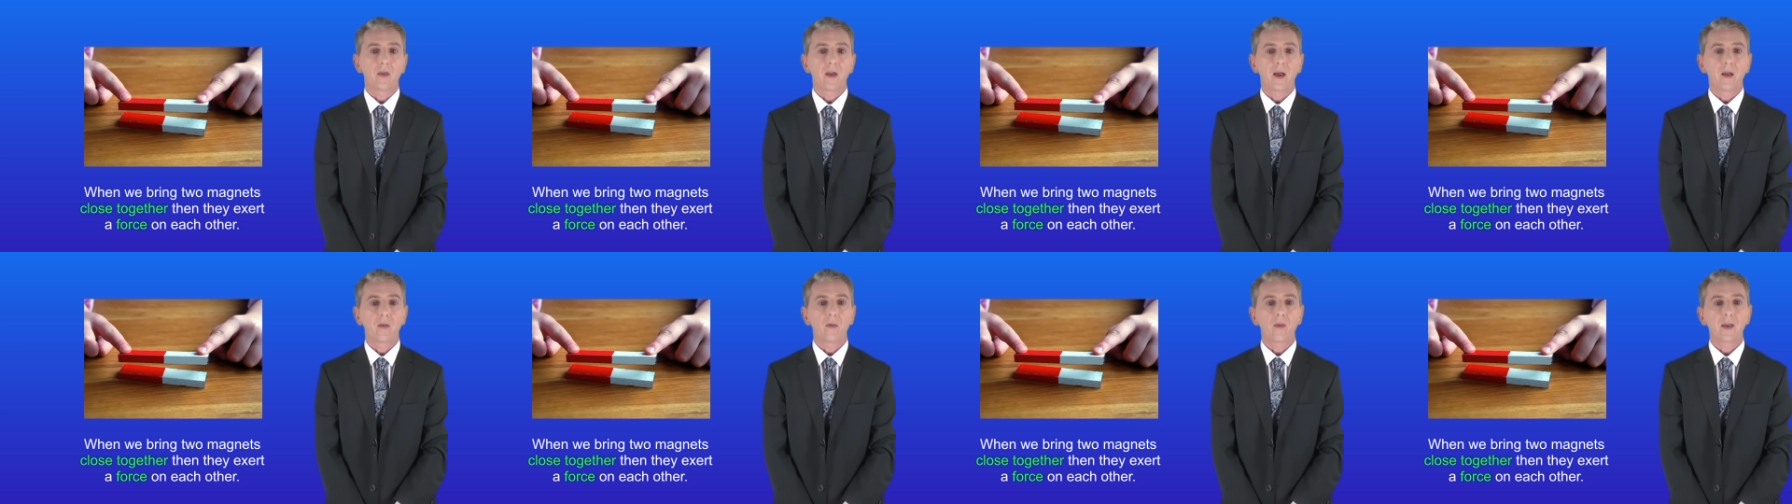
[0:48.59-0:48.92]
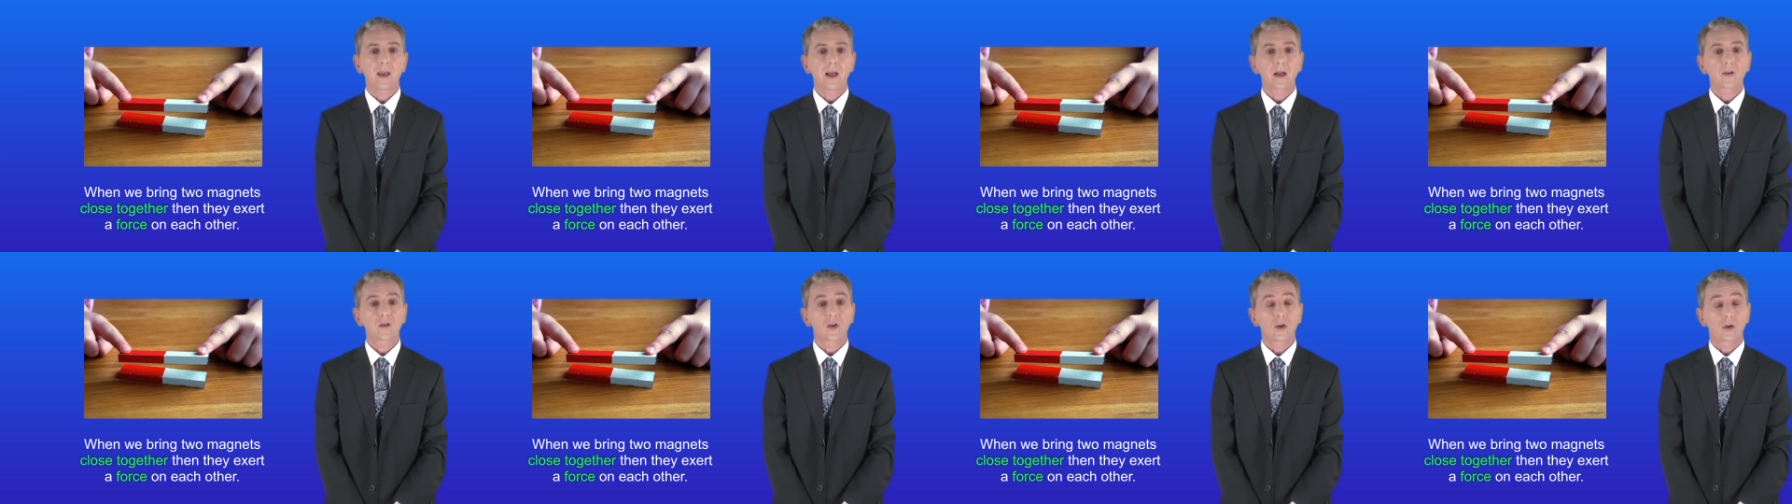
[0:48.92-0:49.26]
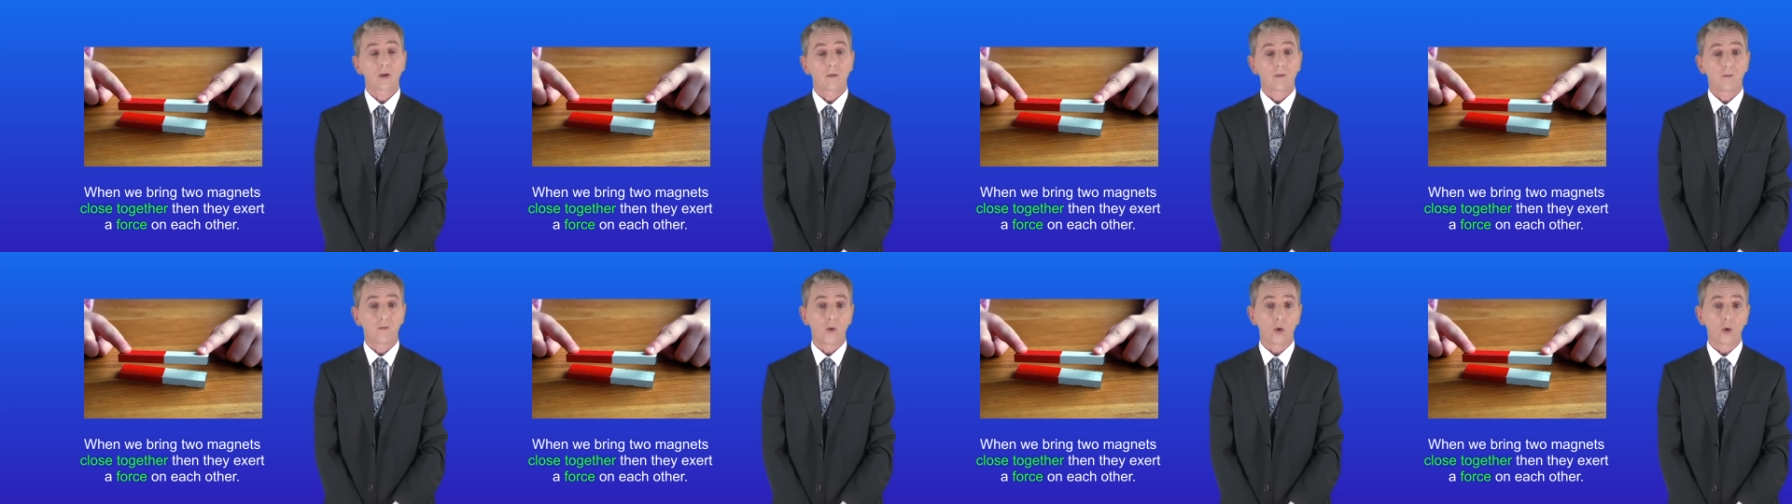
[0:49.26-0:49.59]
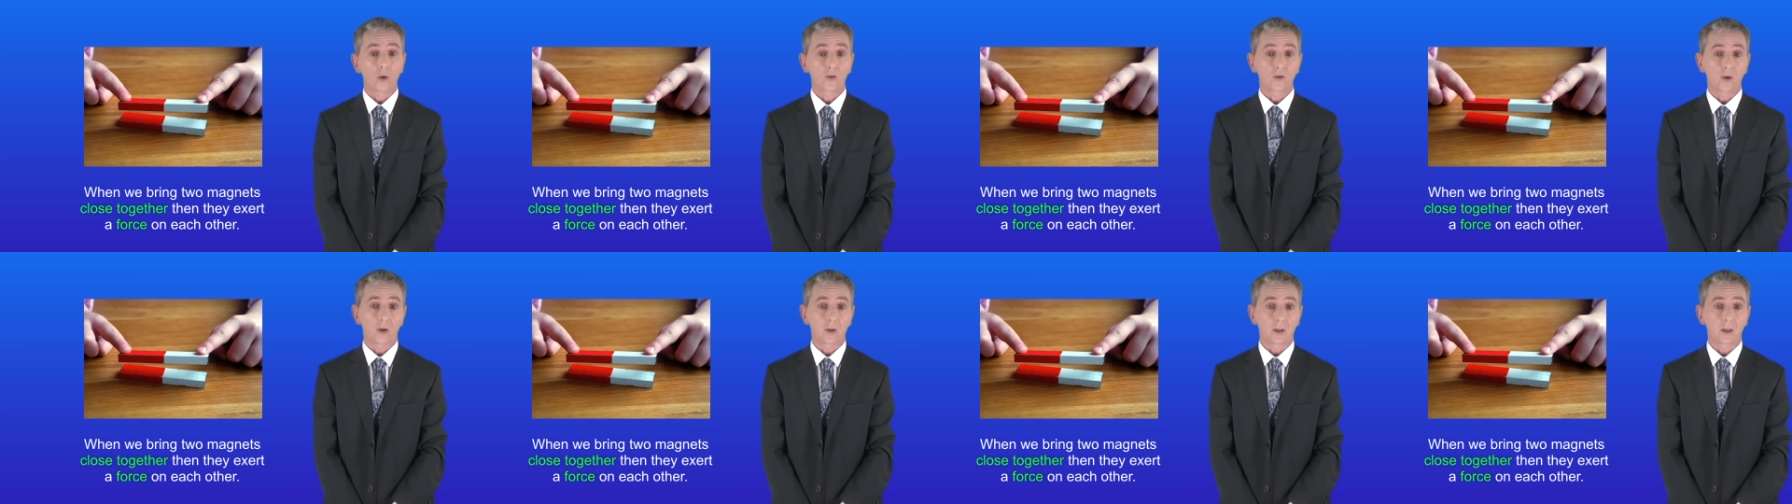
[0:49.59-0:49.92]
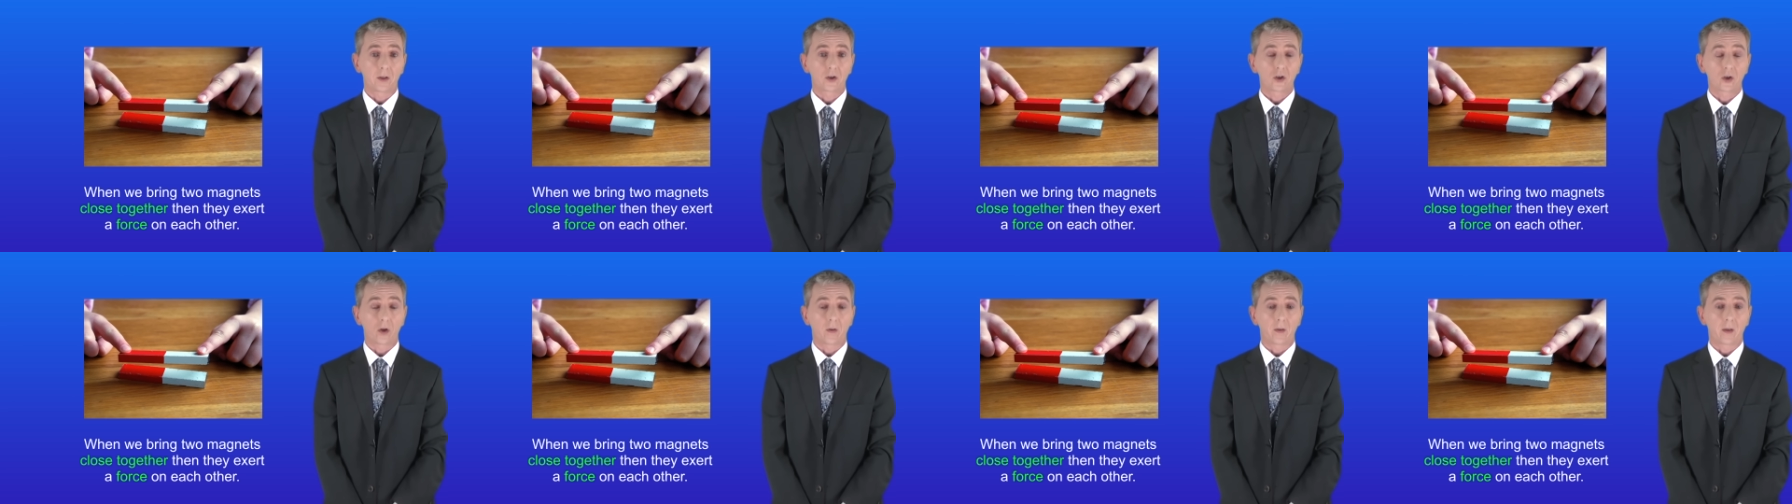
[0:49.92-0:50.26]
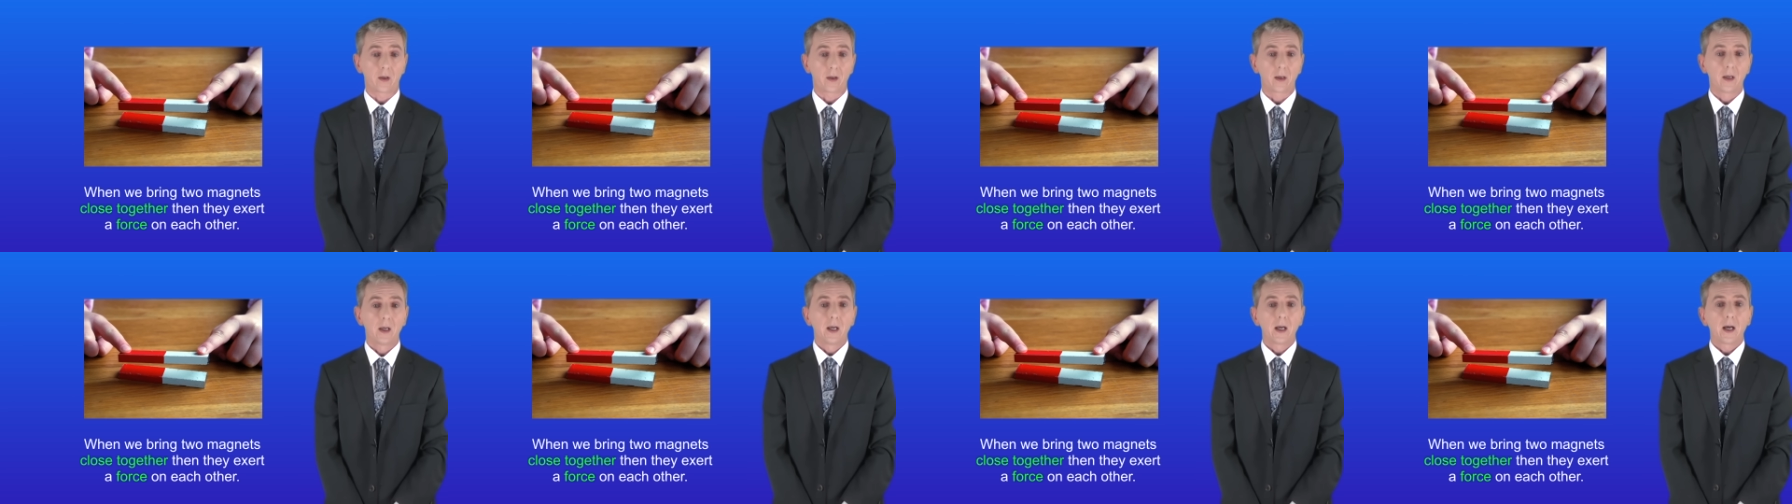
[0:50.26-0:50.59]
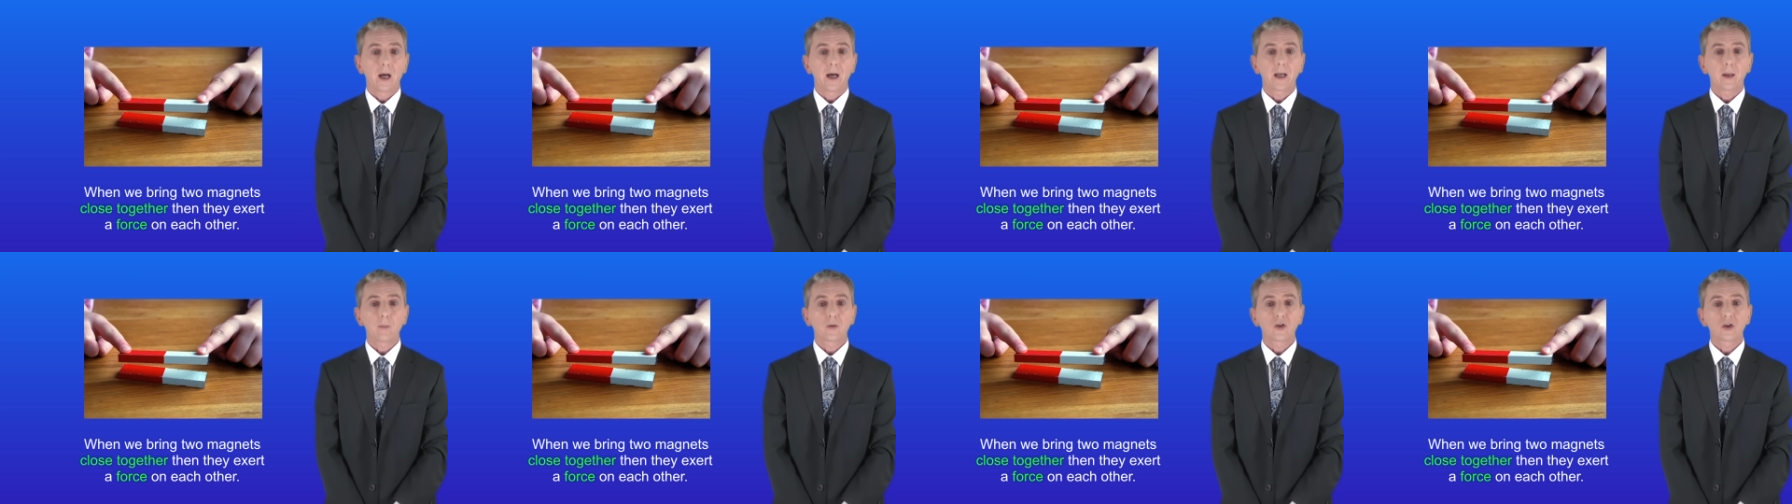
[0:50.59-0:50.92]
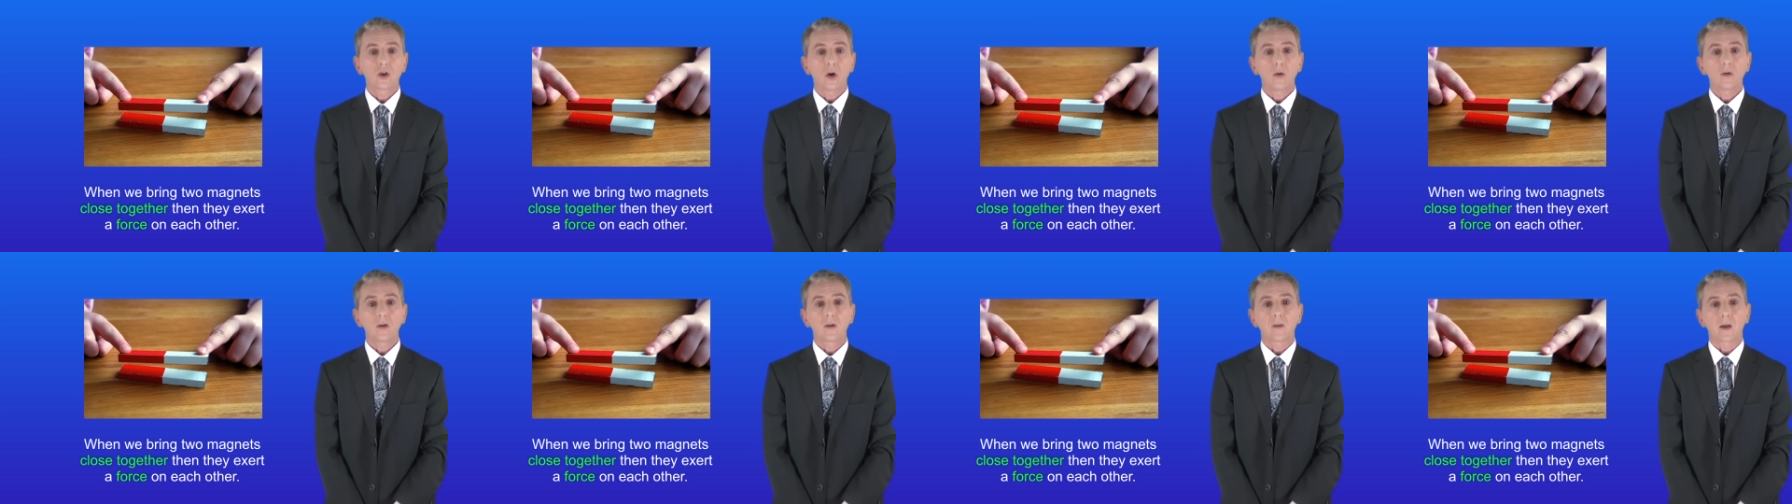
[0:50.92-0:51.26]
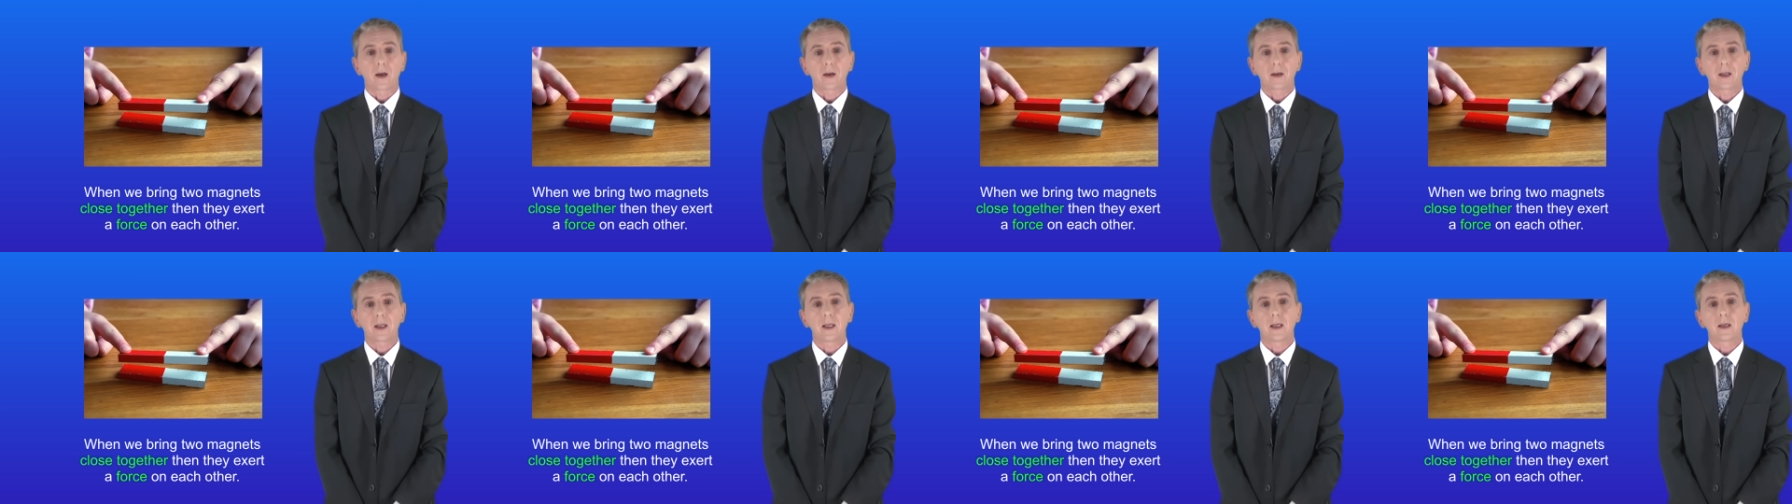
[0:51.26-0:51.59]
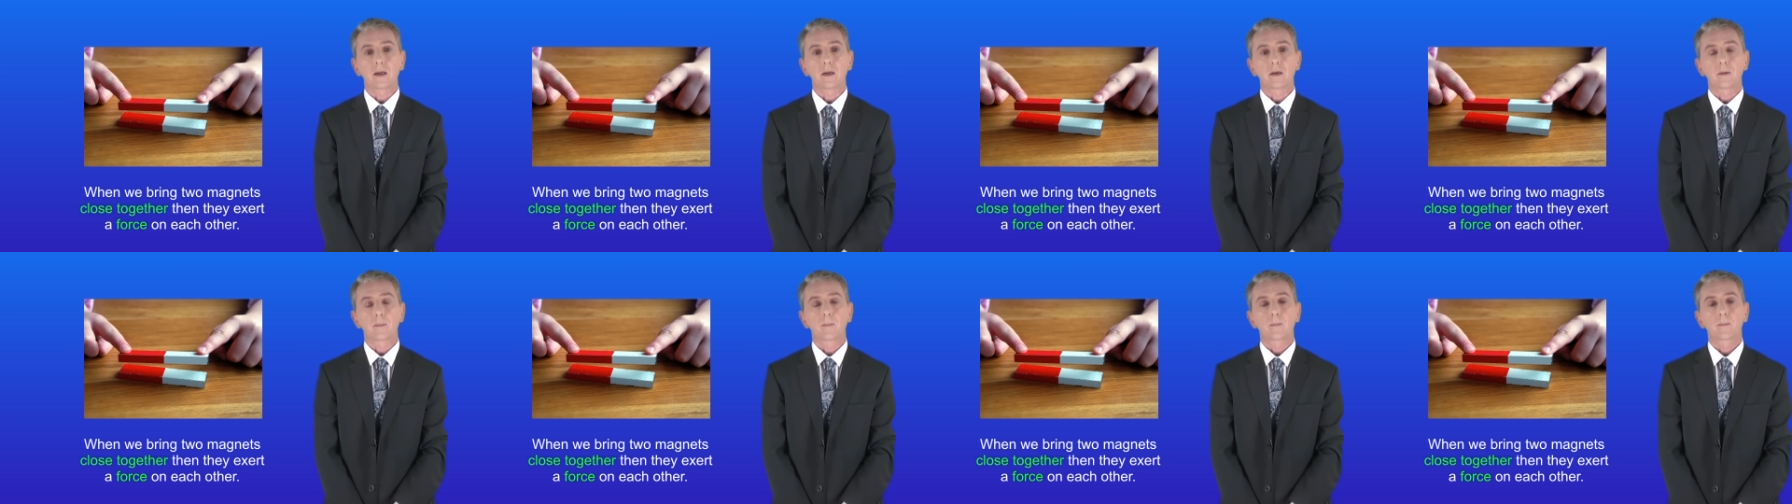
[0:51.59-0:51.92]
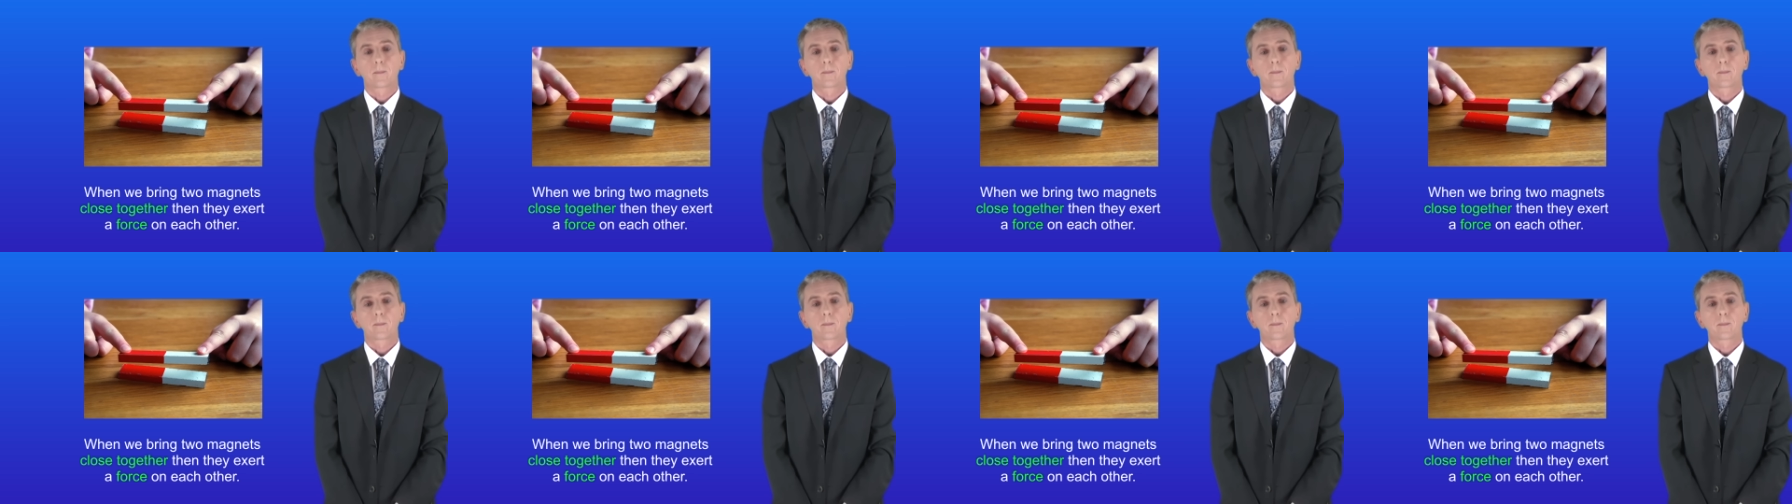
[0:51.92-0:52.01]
then they exert a force on each other, and I'm showing you that here.